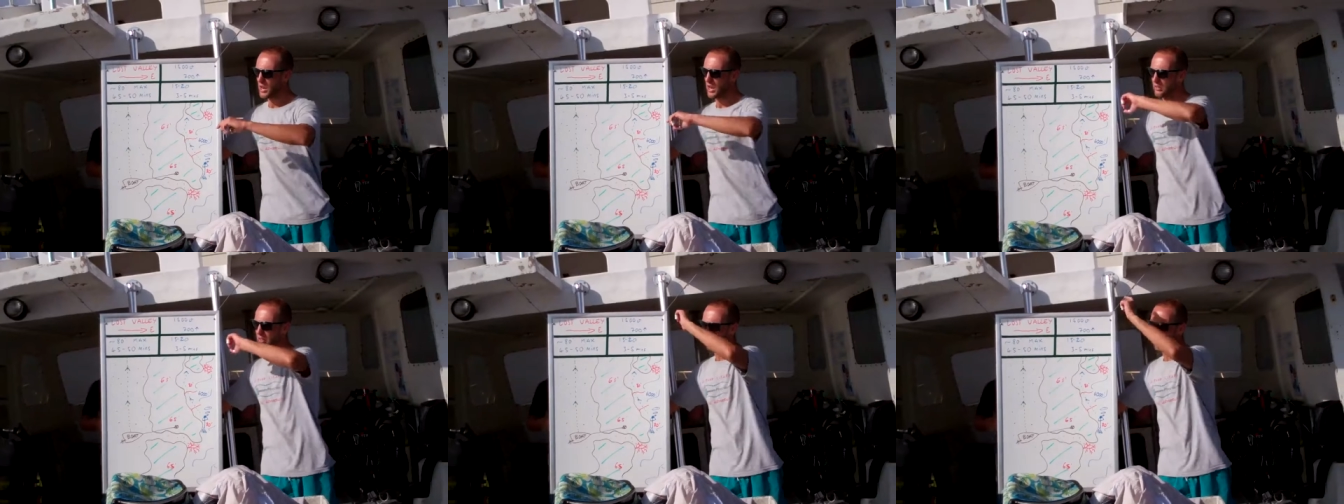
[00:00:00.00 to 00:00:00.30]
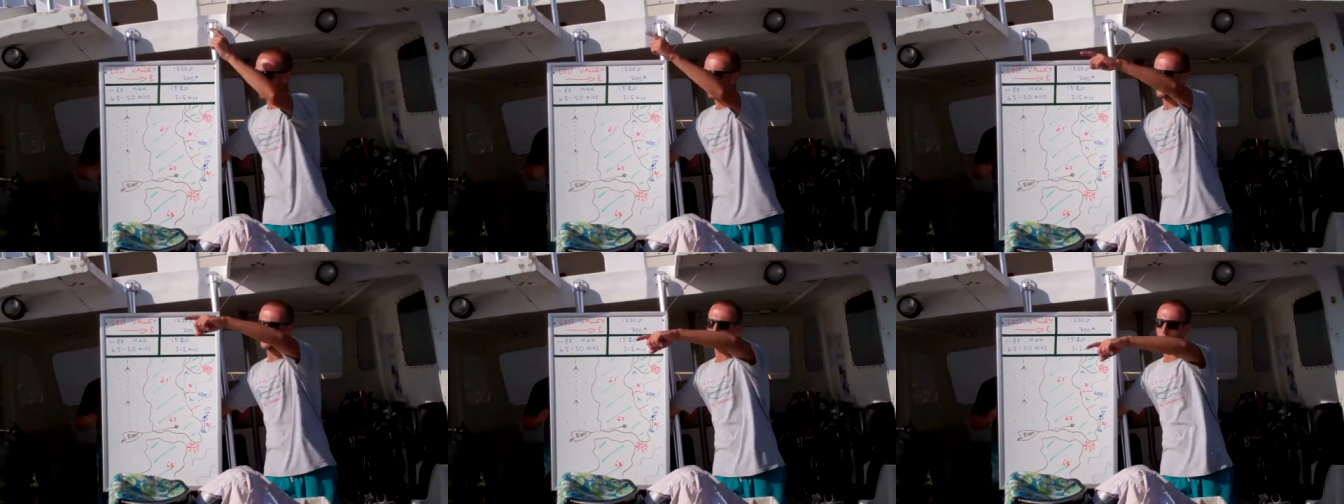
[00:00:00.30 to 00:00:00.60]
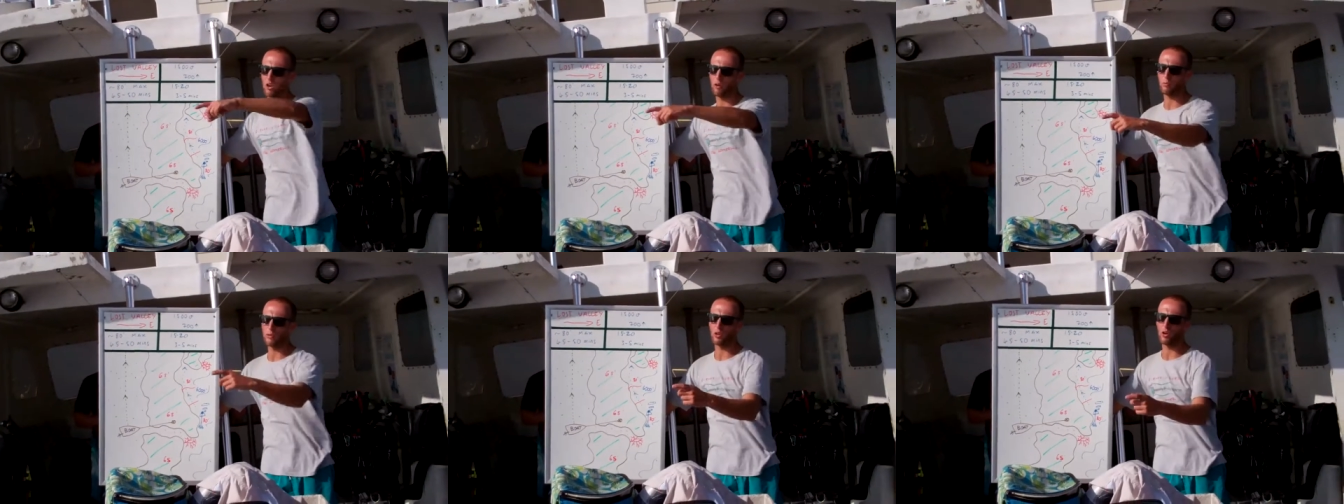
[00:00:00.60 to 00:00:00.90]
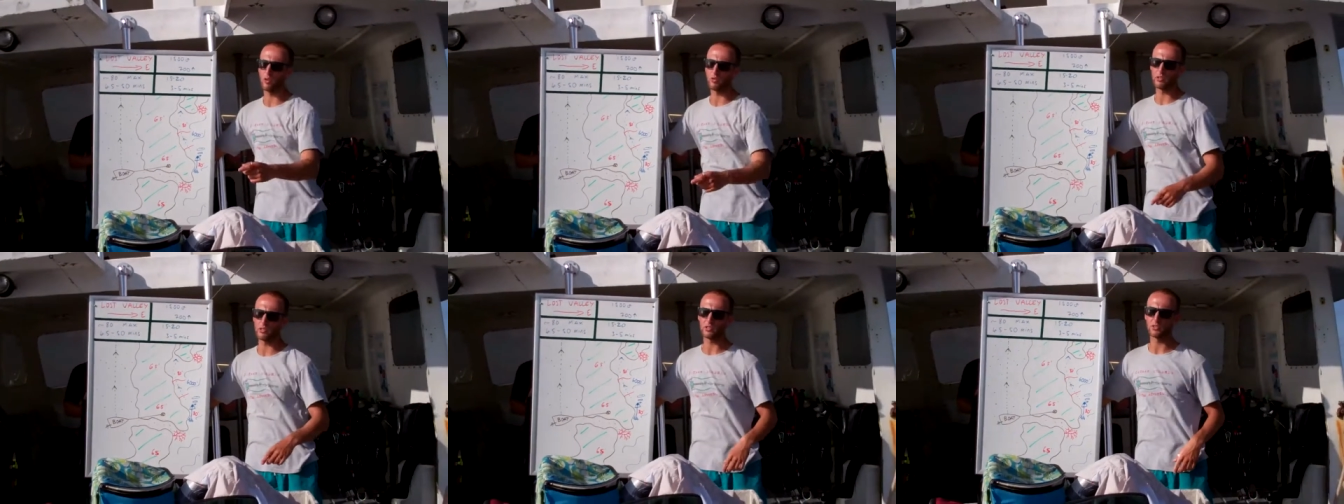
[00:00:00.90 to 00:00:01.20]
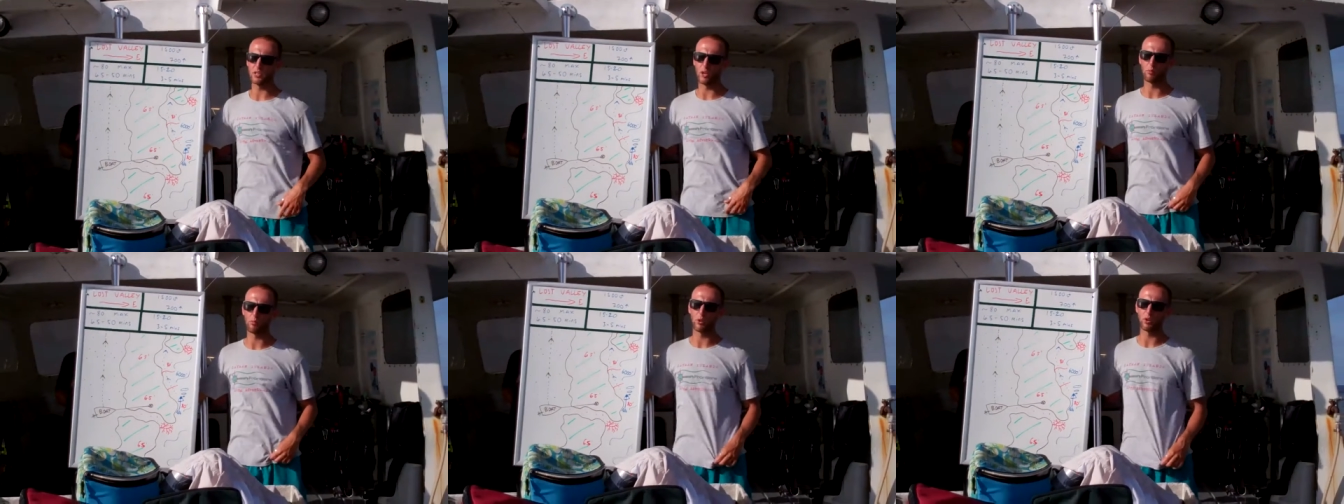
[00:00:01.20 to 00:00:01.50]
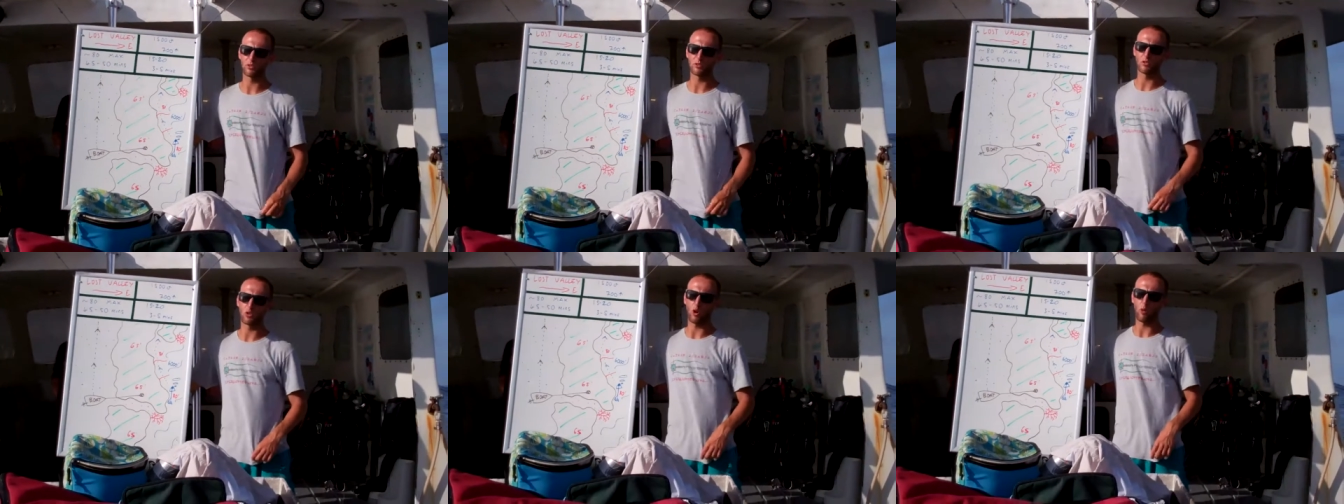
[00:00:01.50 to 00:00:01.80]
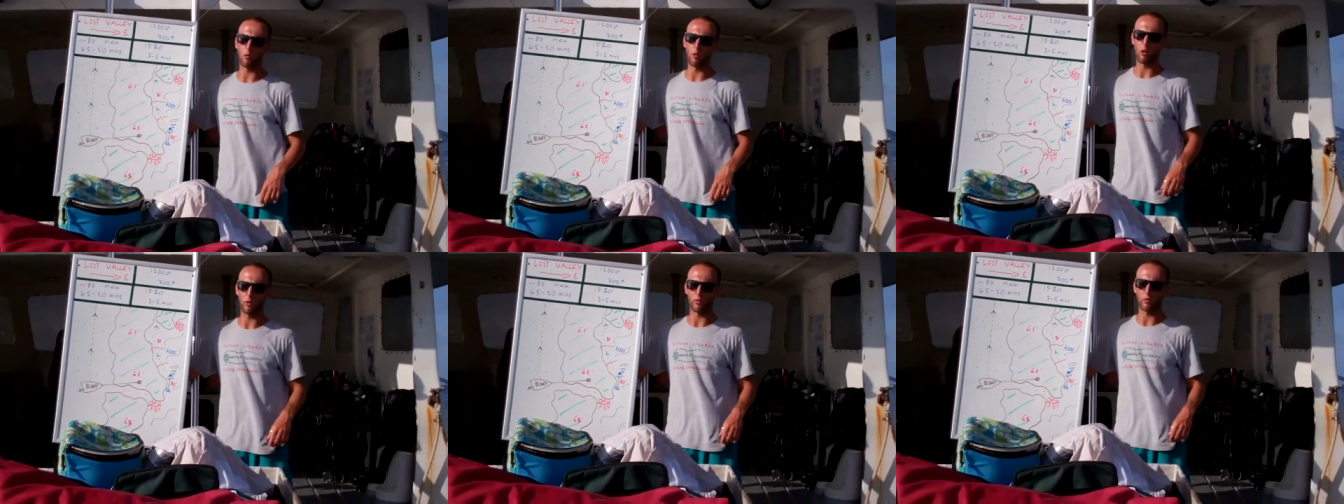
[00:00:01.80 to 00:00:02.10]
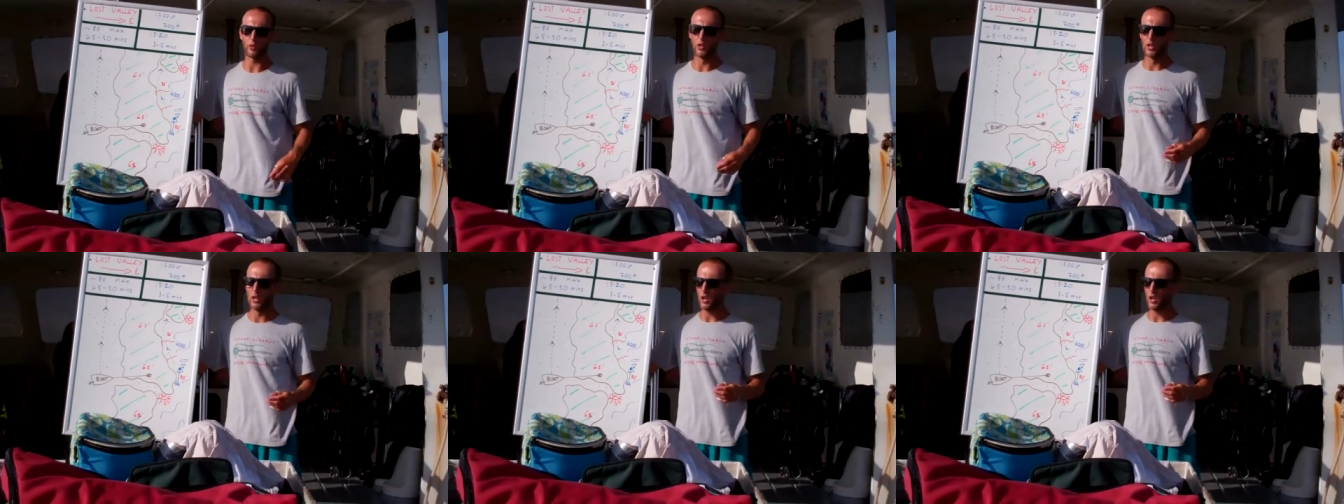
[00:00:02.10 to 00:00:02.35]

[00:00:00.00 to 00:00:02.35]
And the next site beyond is Dumbo's Dropoff.